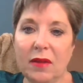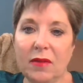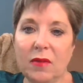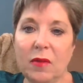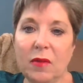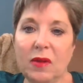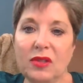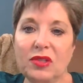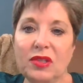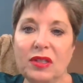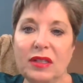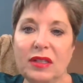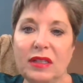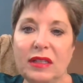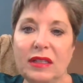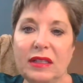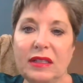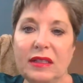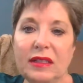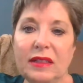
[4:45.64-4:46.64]

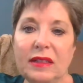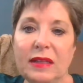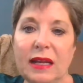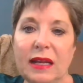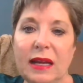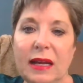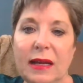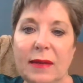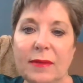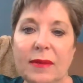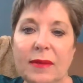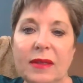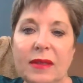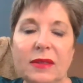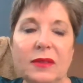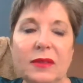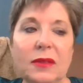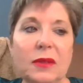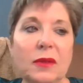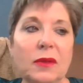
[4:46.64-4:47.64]
Questions,
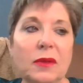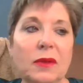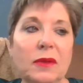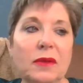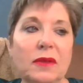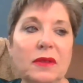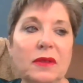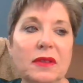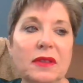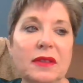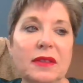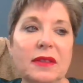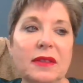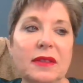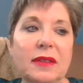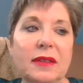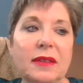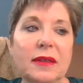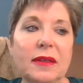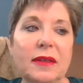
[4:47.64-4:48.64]

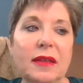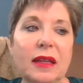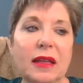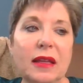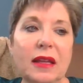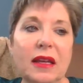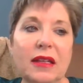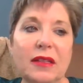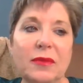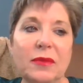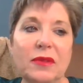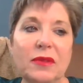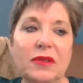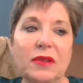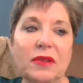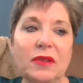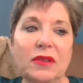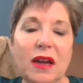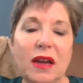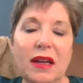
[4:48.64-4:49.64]
concerns that customers
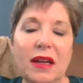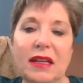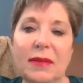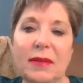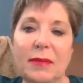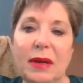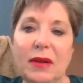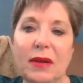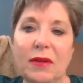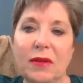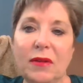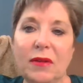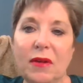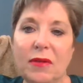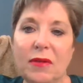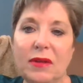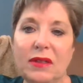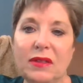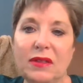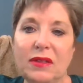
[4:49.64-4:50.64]
are talking about are
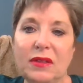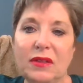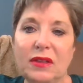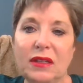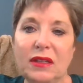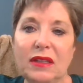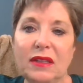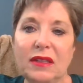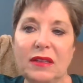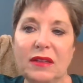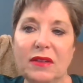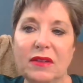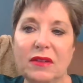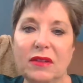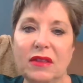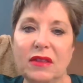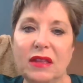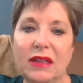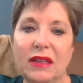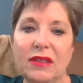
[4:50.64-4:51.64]
always good
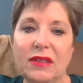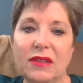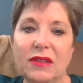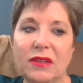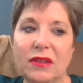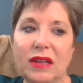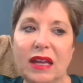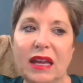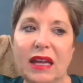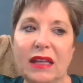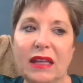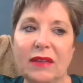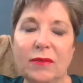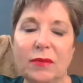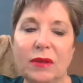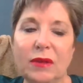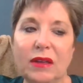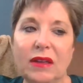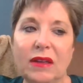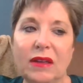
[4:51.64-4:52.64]
things to look at
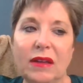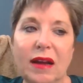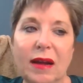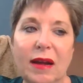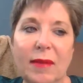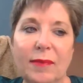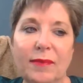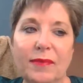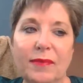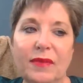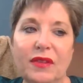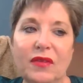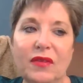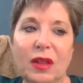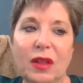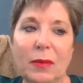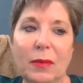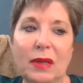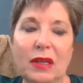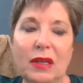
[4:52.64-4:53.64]
when
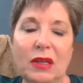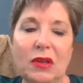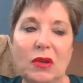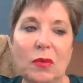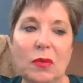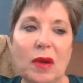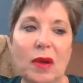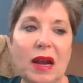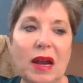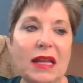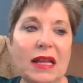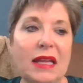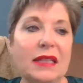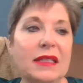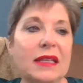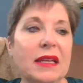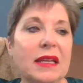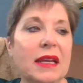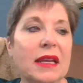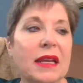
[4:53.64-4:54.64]
developing a new
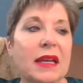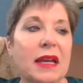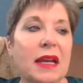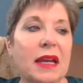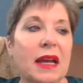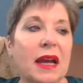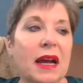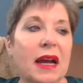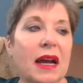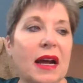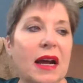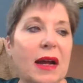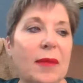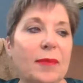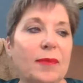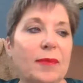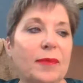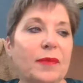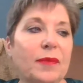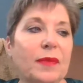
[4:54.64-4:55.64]
product.
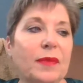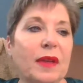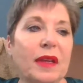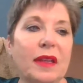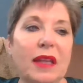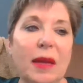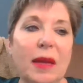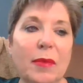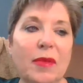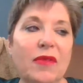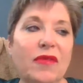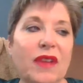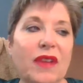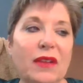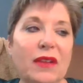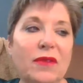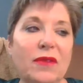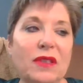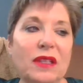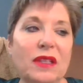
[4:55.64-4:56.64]
number of
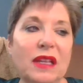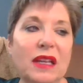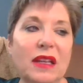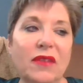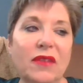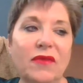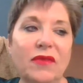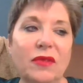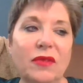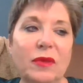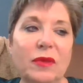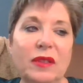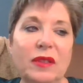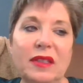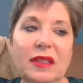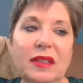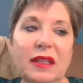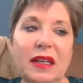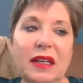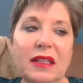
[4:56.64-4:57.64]
factors that can influence
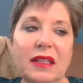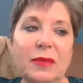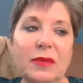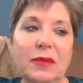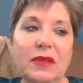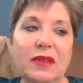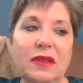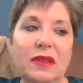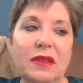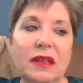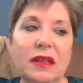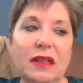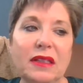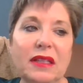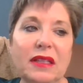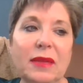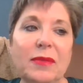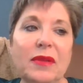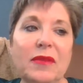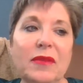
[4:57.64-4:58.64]
the customer's
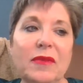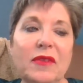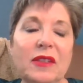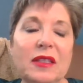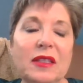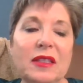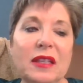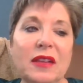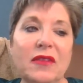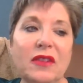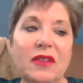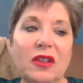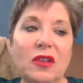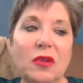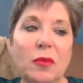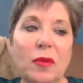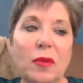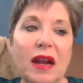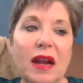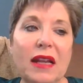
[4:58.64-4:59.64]
acceptance of a
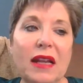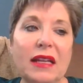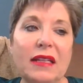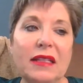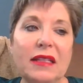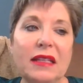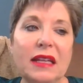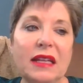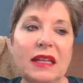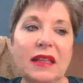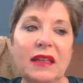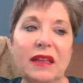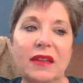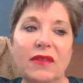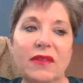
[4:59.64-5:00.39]
new product and the